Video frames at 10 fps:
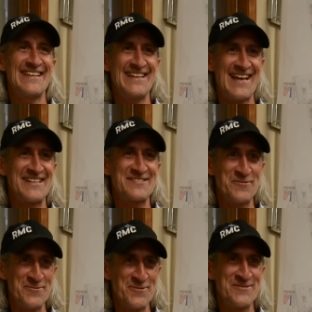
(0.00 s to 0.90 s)
kid out of
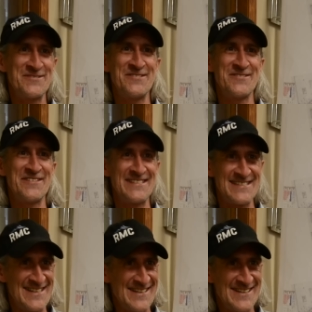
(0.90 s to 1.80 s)
school, junior
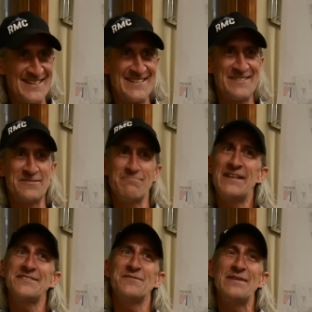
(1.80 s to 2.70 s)
engineer, it was
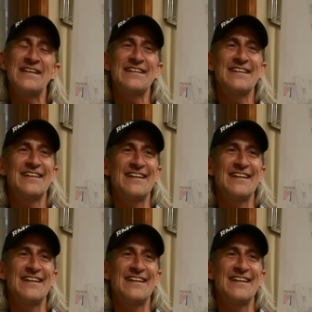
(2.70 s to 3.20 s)
meant to be.